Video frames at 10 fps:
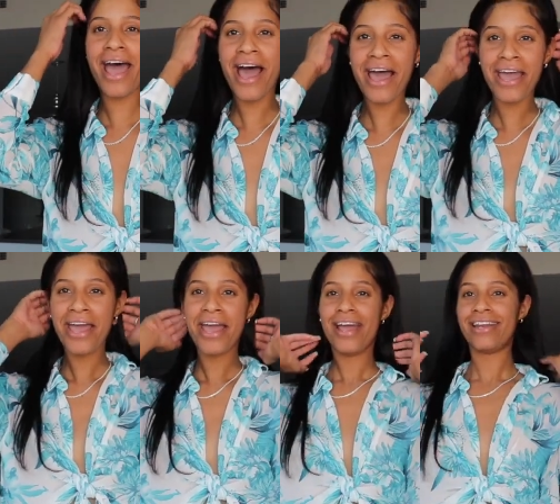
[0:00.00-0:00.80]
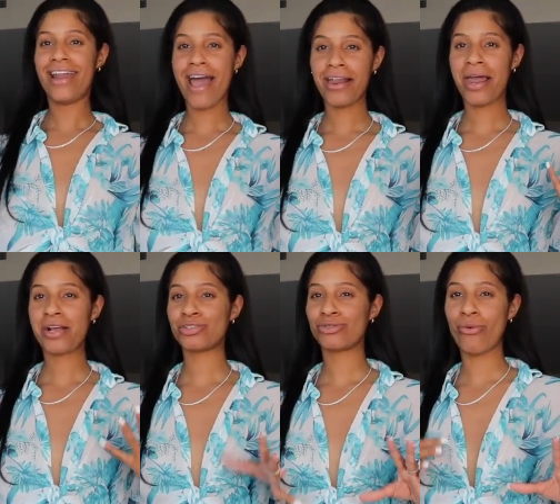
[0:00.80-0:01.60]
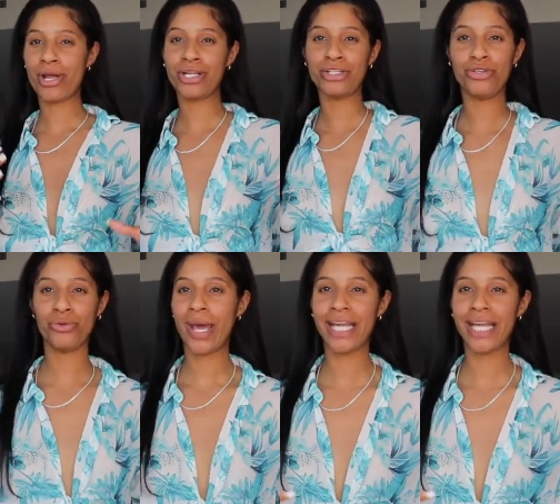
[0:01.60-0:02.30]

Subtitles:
not like showing you